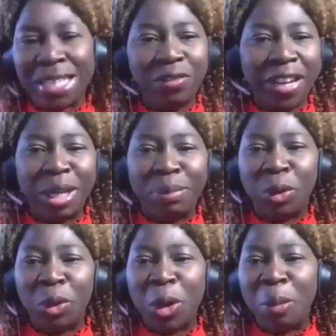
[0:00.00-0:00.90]

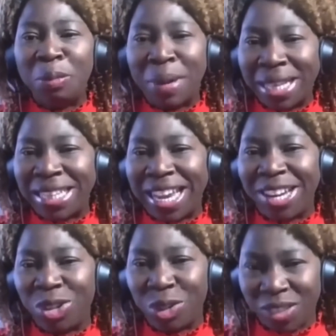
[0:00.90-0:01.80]
available by the
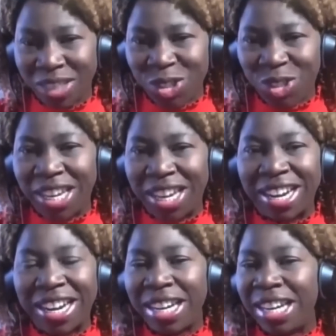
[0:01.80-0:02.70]
end of this year.